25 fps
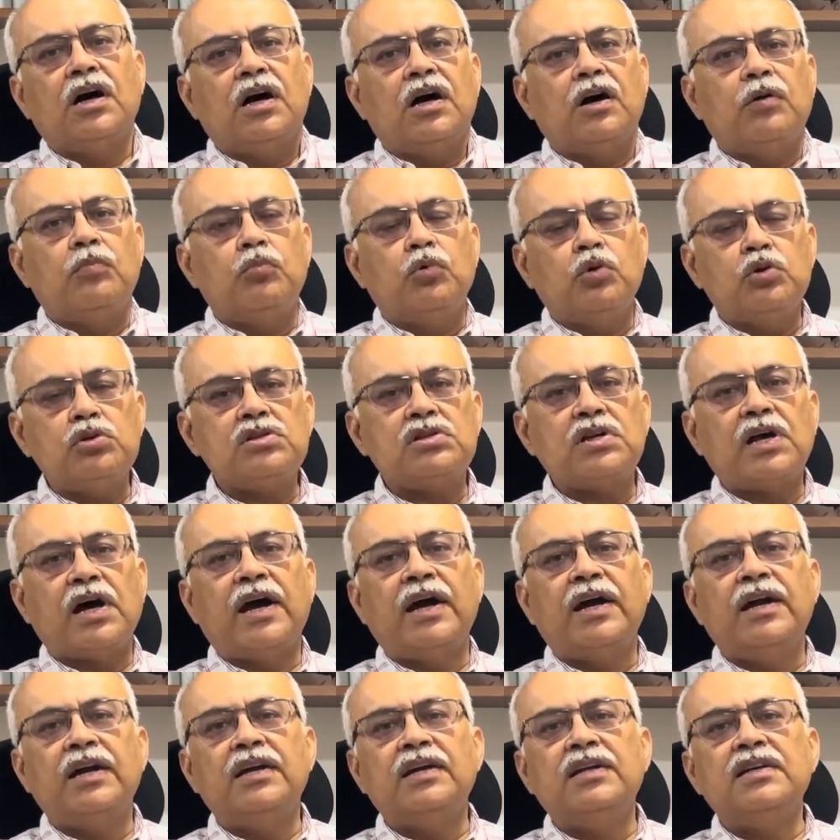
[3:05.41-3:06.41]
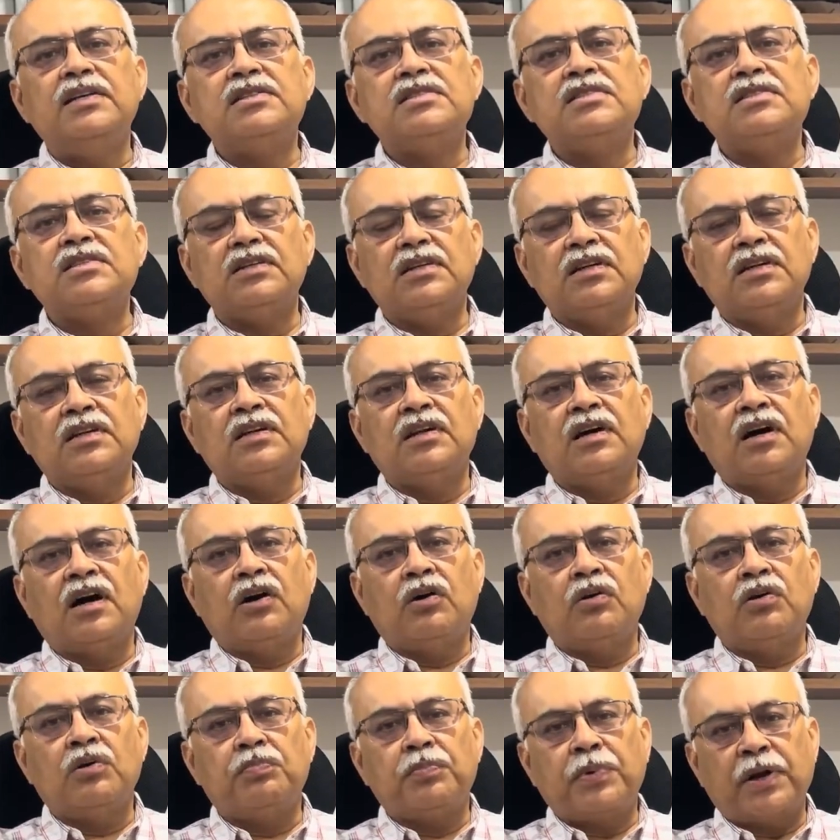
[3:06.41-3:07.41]
most ILDs in
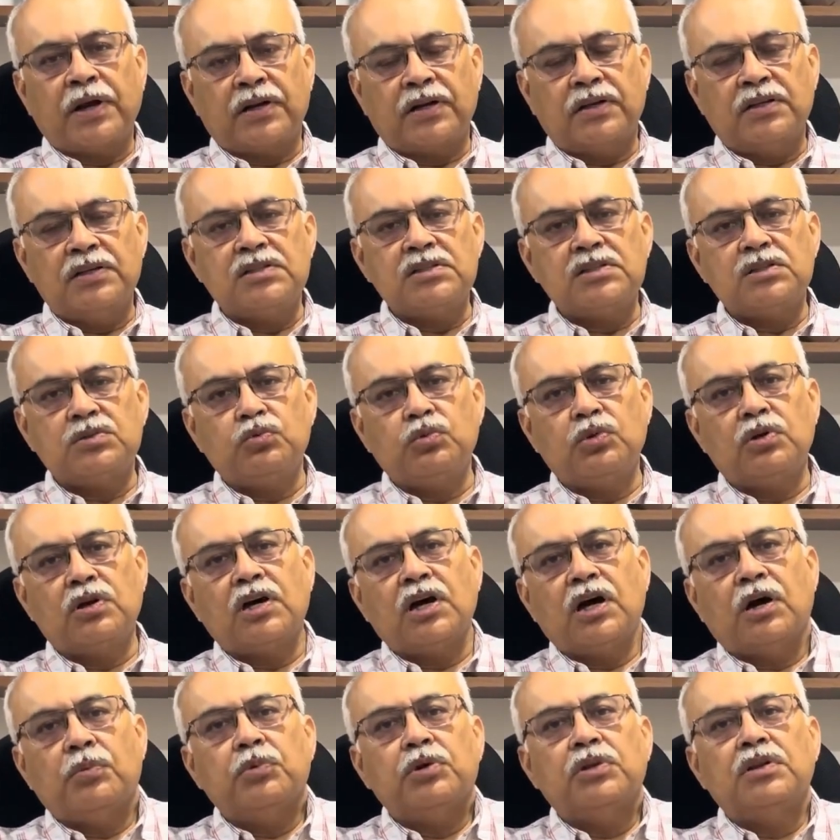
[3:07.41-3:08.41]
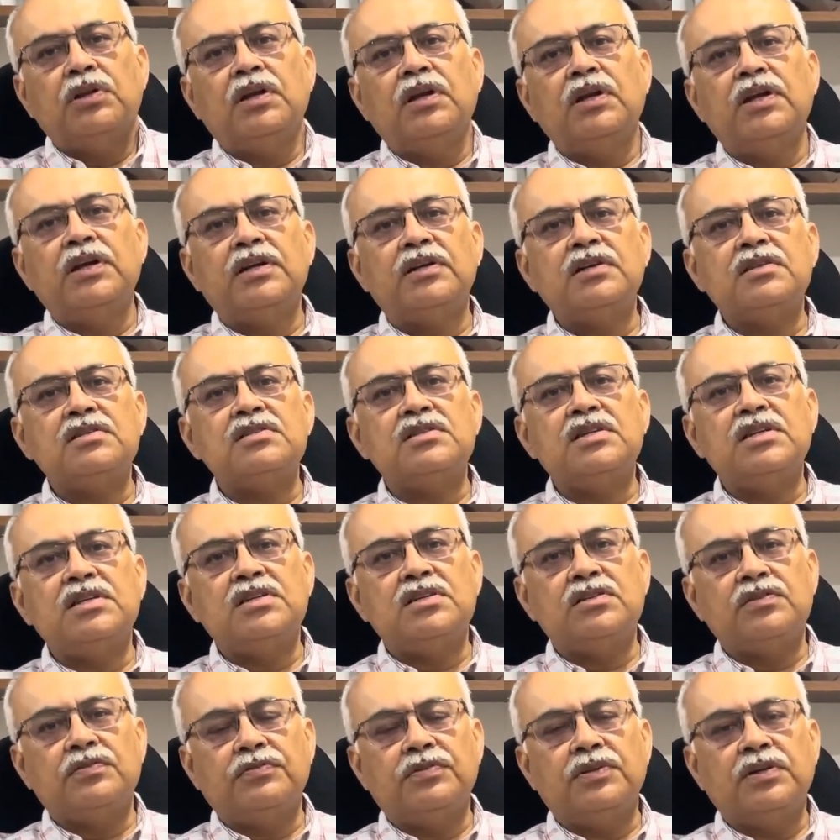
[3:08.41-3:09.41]
our practice would come in the later
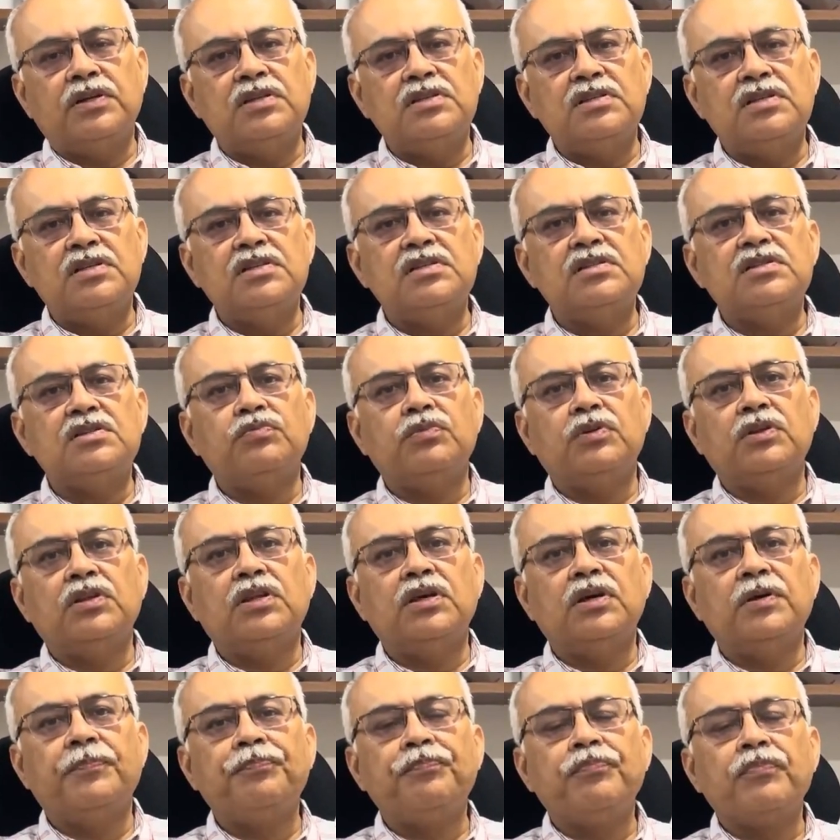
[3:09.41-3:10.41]
stages of the disease when the